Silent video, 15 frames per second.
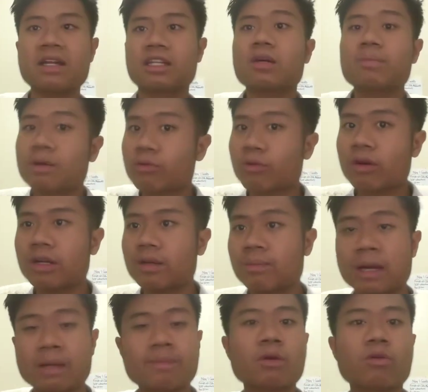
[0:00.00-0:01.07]
Might be
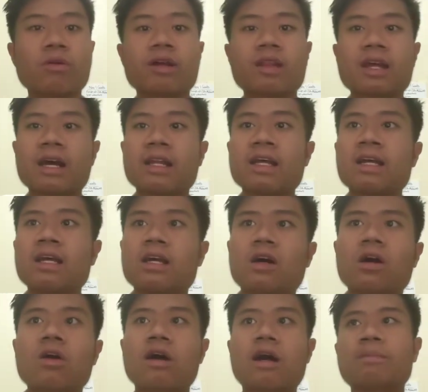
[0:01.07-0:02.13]
worried that,
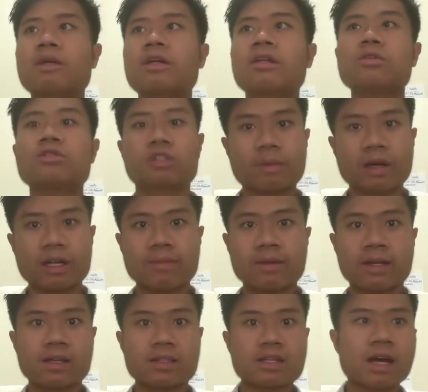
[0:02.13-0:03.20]
oh, I'm gonna lose money
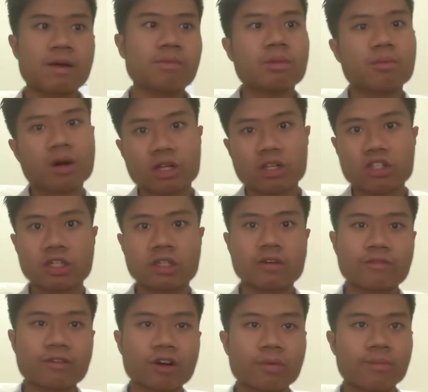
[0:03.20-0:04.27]
because I'm demolishing the
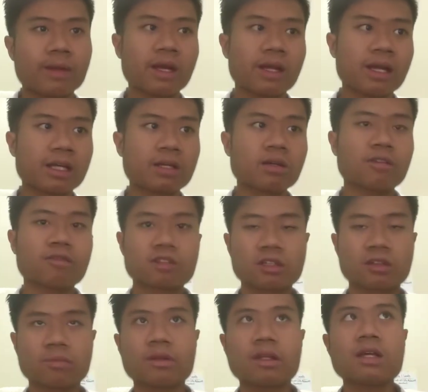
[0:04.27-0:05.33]
firm and I could have
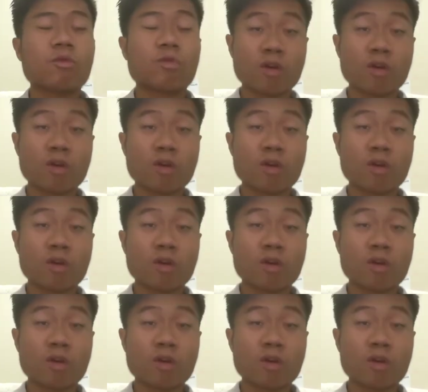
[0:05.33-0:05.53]
sold.